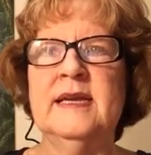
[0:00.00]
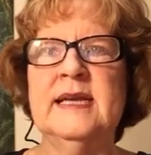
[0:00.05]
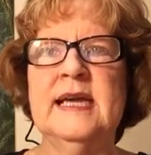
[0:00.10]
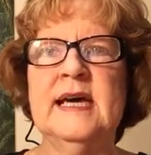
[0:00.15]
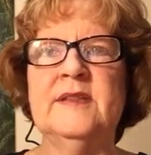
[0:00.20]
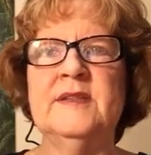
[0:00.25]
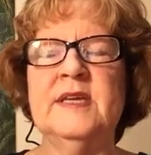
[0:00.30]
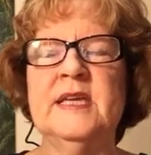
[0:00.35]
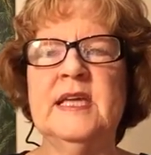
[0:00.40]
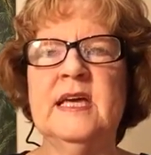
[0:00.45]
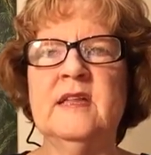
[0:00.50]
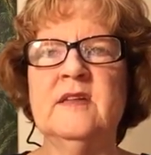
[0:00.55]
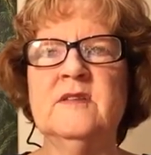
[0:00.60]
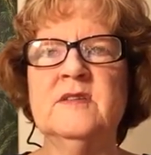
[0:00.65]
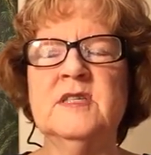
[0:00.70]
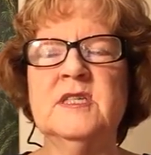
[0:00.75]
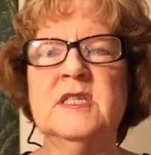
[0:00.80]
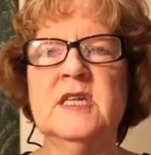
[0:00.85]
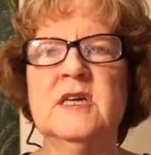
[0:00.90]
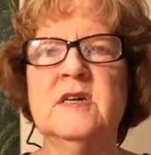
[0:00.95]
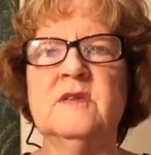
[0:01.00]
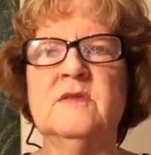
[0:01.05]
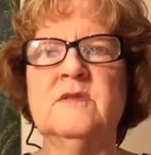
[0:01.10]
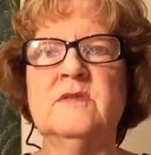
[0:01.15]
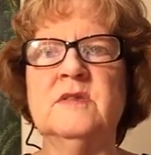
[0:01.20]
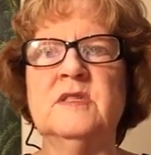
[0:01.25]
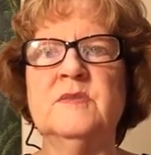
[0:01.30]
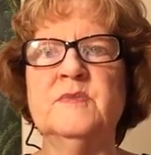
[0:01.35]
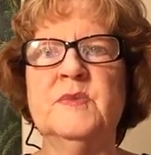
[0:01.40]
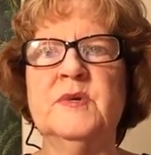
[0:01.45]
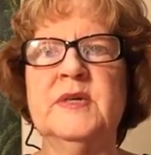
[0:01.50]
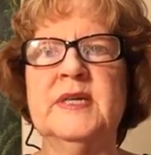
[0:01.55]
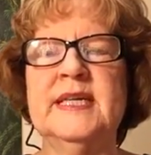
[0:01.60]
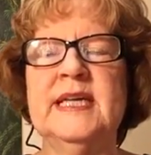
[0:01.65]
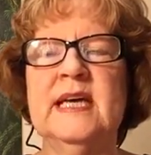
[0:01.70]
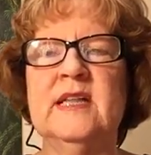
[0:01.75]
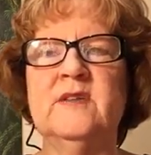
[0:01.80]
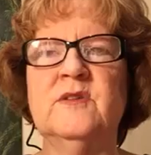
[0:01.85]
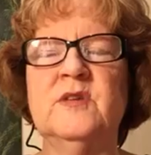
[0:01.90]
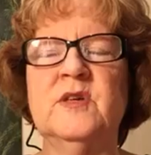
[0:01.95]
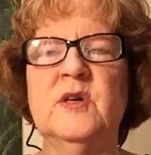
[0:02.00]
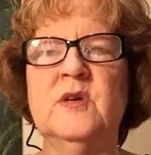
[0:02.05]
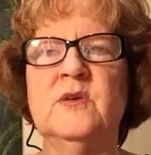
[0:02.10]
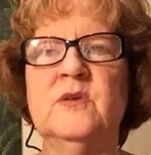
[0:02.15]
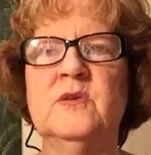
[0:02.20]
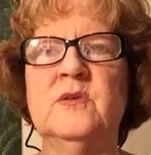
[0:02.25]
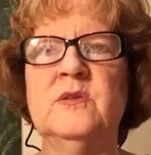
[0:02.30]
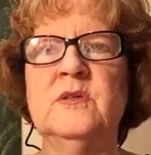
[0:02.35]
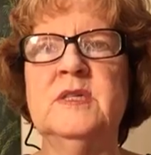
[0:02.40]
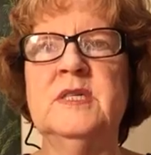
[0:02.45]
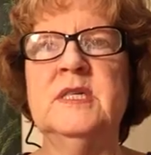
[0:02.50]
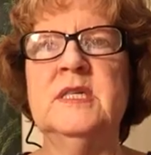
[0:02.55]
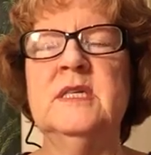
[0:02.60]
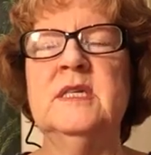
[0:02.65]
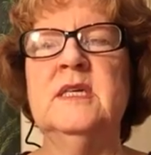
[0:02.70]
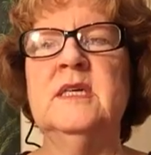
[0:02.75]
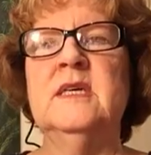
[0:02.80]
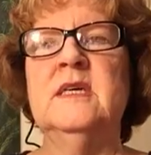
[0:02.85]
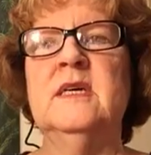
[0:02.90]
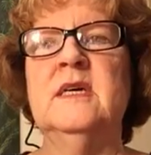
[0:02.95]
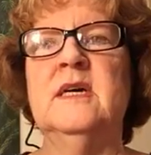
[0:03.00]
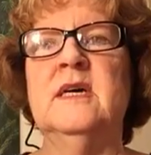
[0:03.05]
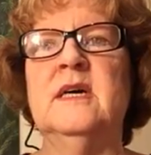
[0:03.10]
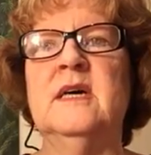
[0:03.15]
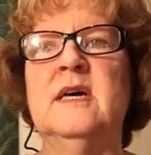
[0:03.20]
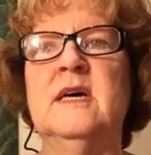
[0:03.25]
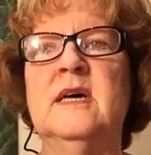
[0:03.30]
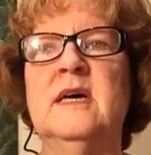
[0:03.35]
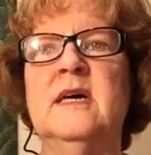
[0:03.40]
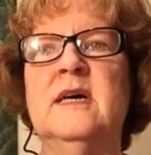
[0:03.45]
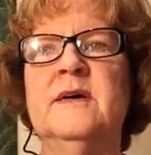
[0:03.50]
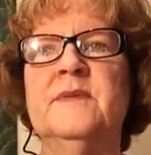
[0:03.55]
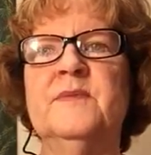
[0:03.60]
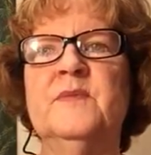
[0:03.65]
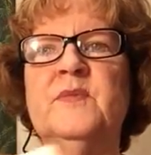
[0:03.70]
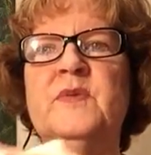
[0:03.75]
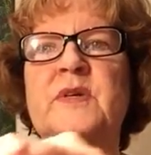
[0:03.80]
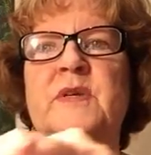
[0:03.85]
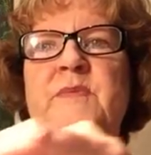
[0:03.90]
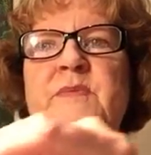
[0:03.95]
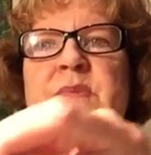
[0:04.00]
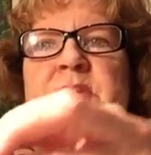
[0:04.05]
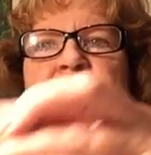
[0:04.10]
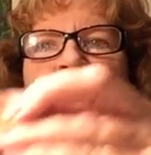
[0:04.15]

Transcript: Now the yellow stones, more yellow gold, would